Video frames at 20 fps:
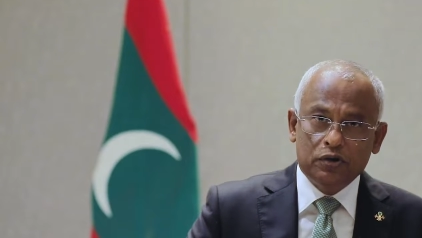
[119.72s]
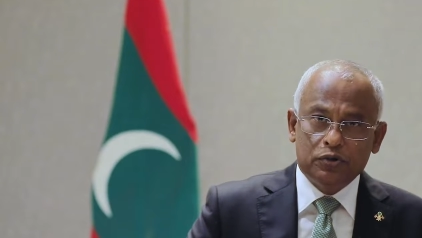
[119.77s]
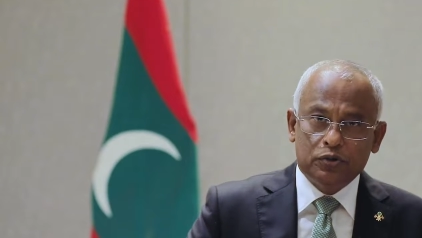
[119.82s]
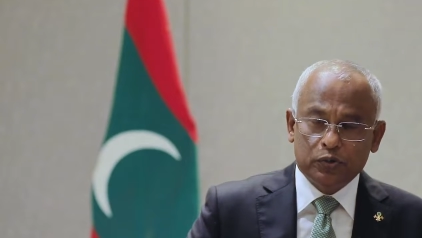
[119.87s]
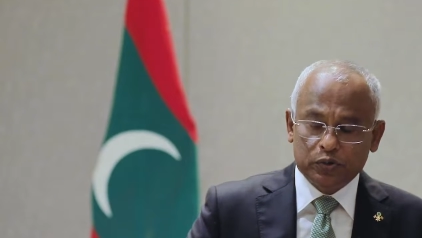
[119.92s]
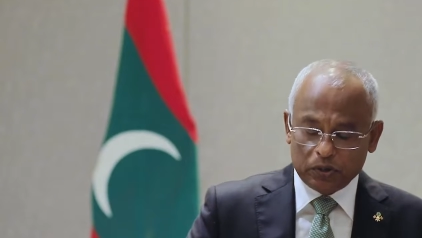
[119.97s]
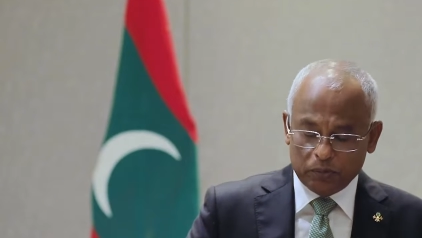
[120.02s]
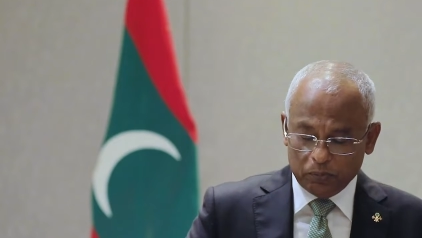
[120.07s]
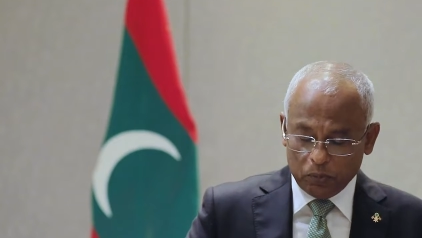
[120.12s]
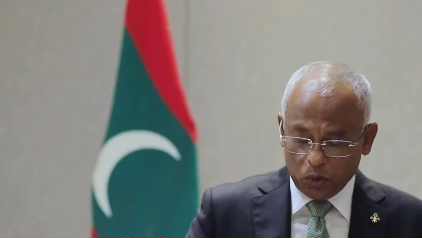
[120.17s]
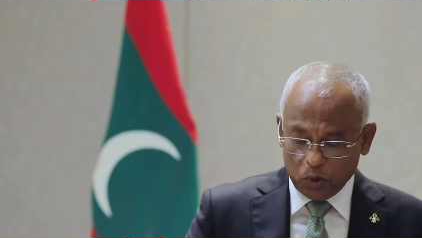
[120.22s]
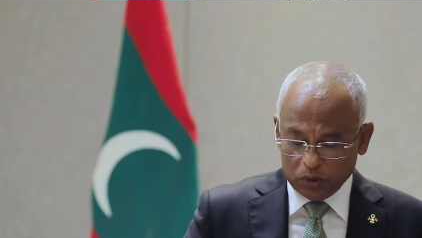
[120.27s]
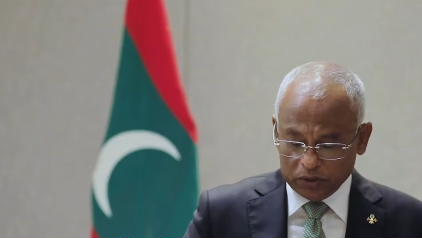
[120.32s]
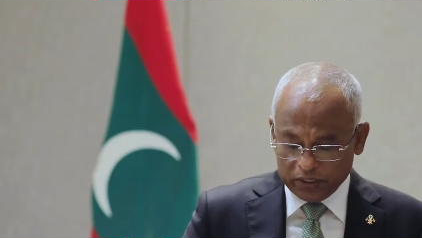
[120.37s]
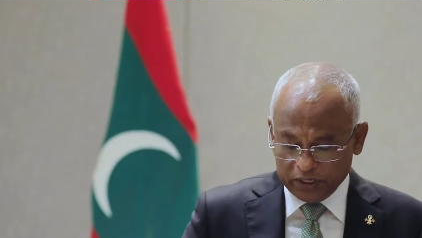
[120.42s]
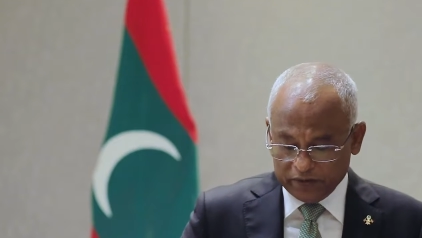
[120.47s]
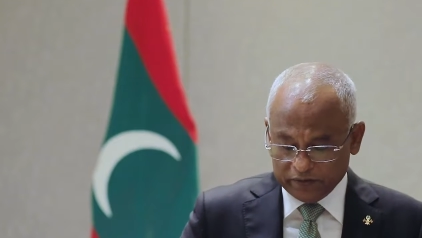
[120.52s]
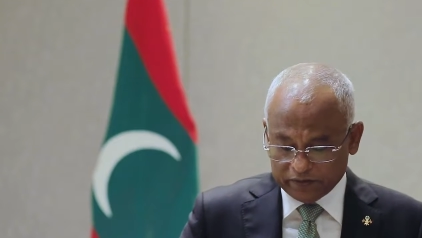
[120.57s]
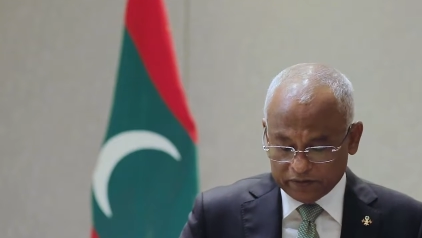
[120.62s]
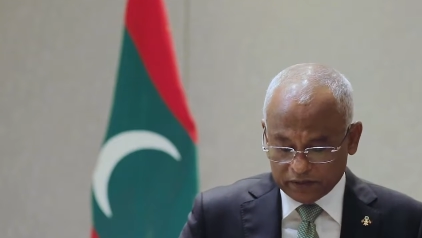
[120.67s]
To the
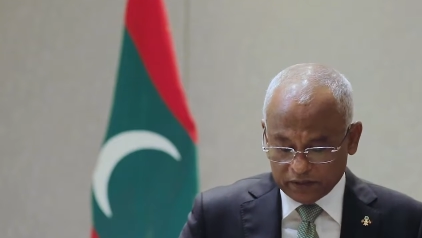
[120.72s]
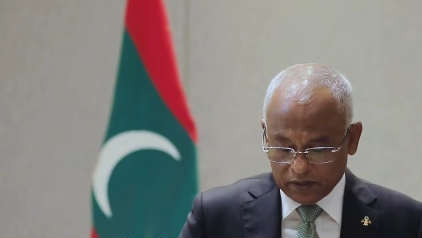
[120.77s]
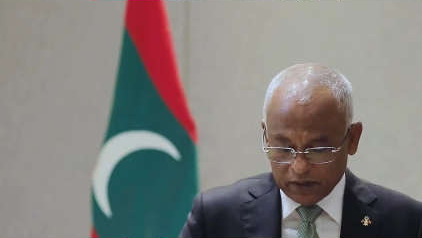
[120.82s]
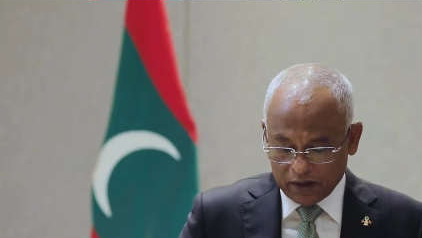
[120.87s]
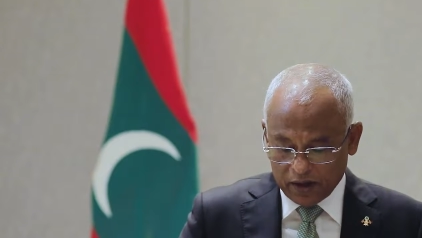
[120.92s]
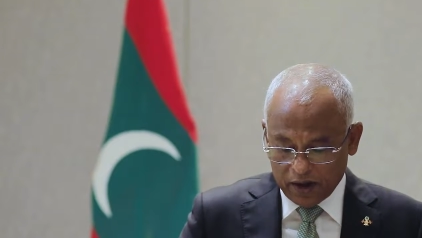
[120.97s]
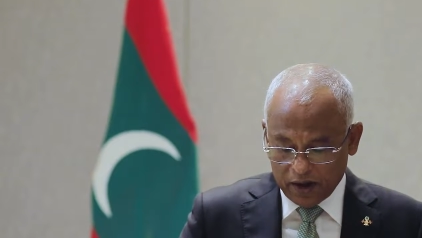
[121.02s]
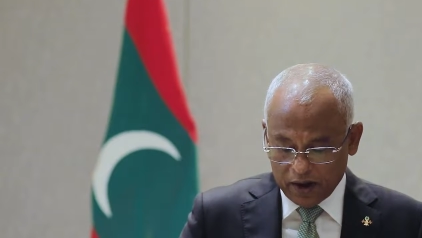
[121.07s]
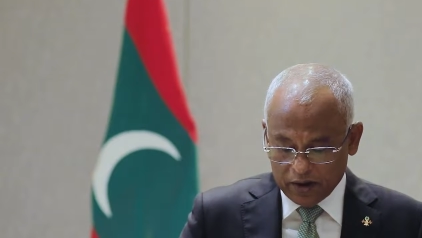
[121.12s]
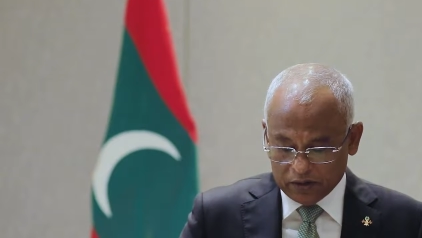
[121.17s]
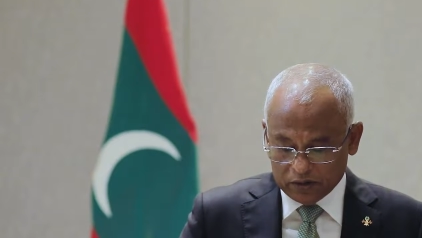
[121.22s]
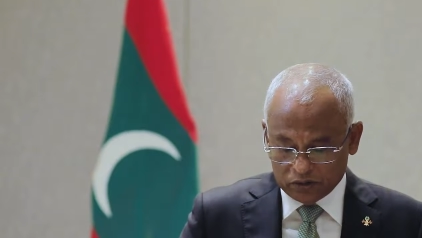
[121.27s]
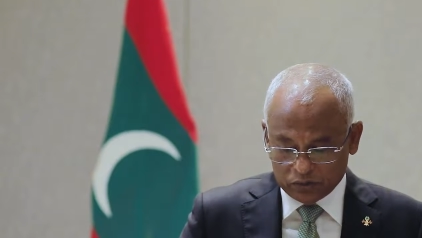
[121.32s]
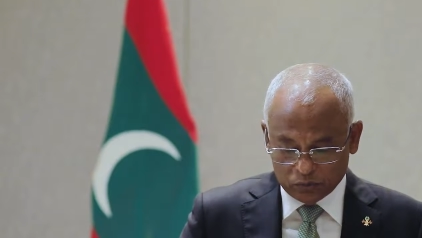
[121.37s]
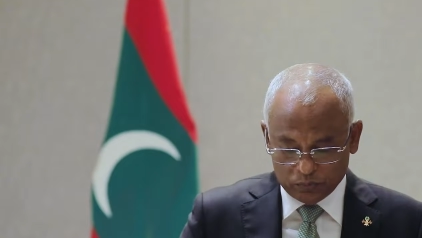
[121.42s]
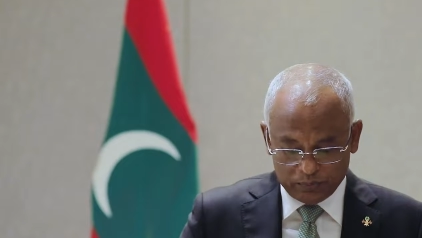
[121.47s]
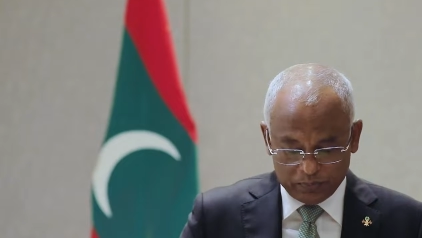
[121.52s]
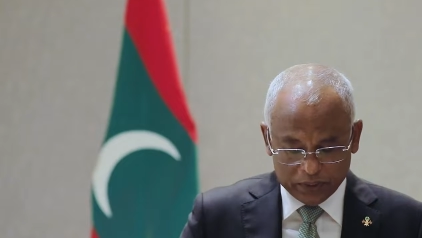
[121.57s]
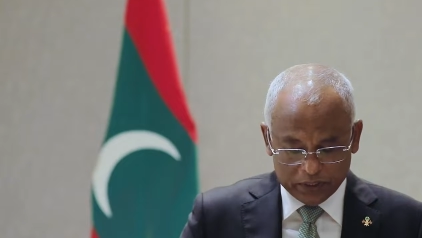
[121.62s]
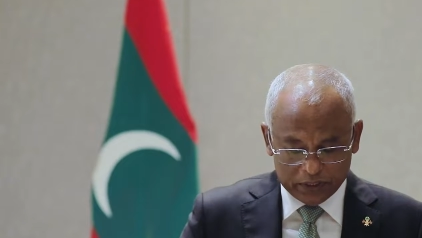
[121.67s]
Maldives and to
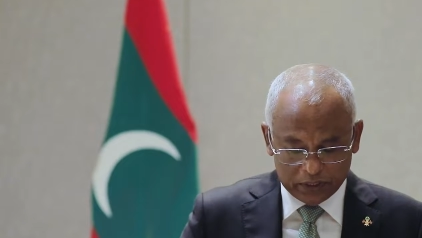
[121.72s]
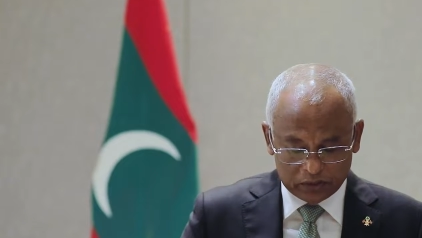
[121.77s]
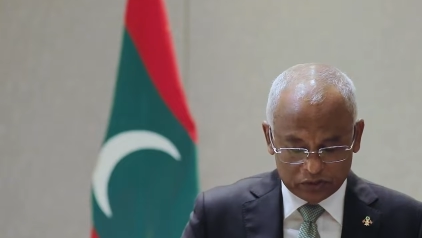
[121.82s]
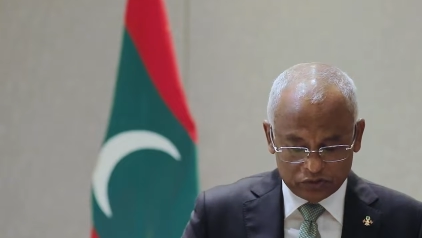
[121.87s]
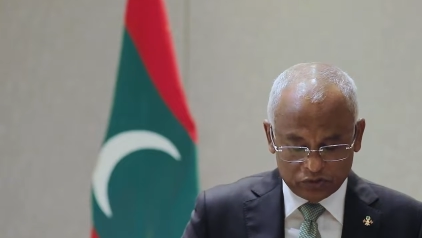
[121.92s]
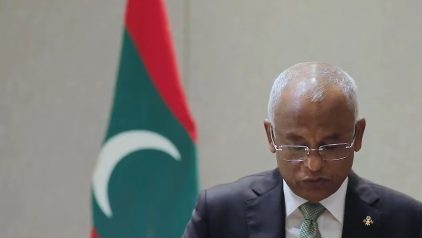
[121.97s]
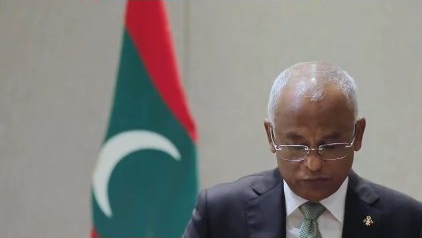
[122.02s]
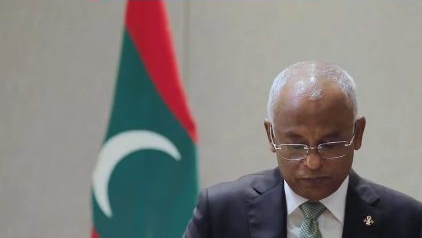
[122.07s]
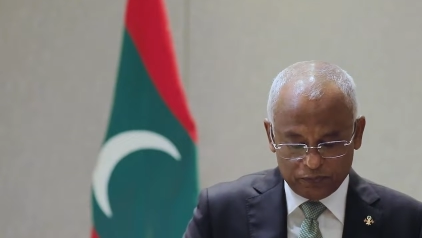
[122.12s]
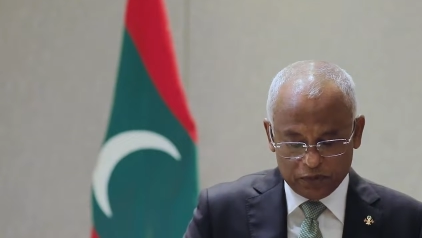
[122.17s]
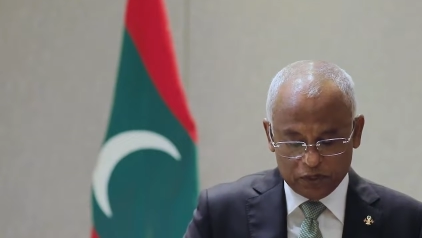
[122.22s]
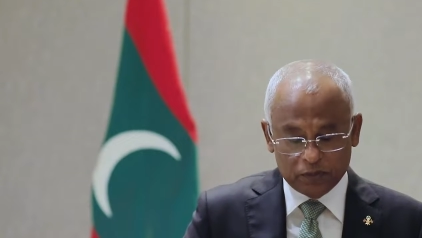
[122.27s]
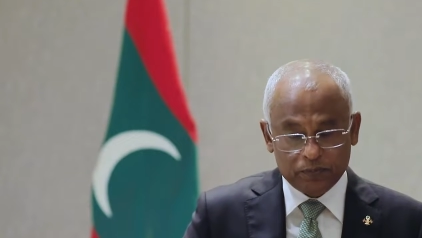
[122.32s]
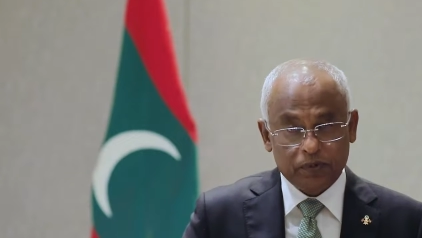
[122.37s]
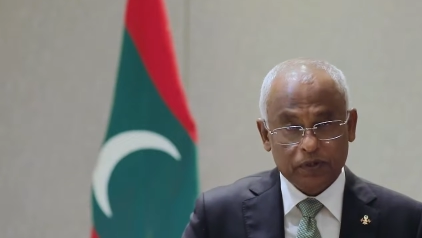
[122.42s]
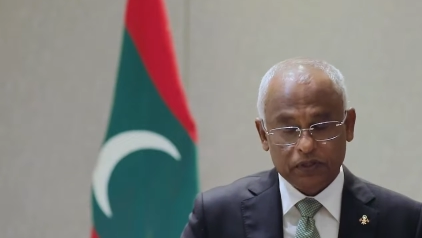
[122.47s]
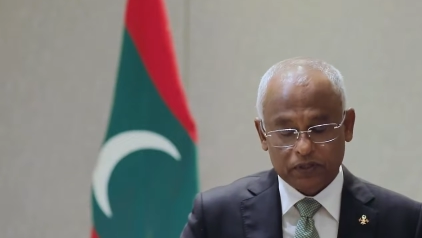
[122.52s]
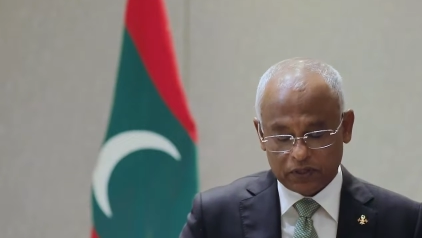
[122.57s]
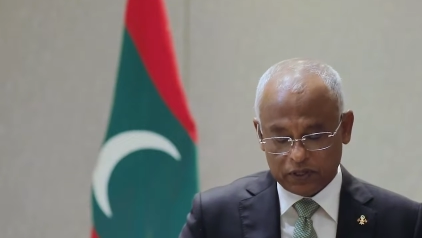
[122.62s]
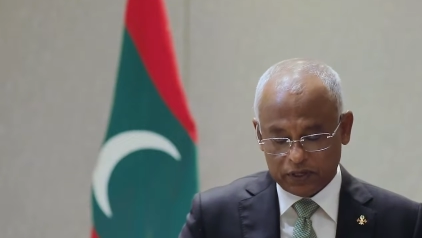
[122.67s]
billions of people